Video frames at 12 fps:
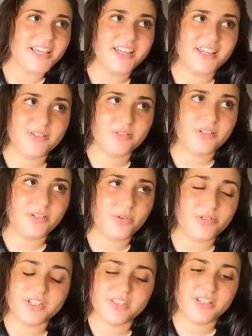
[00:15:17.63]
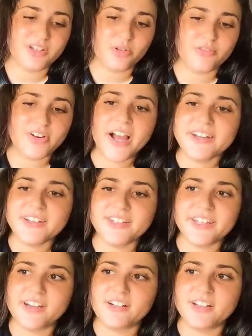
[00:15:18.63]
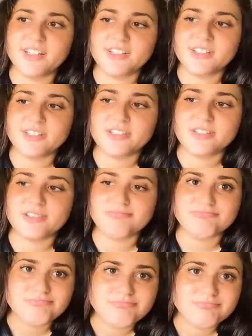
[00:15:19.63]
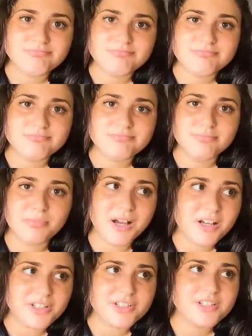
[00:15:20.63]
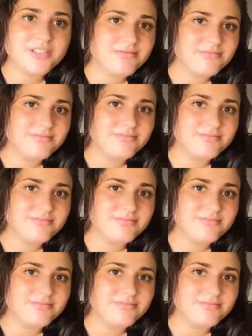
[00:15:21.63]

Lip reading: and the only thing you'll find in there is bugs.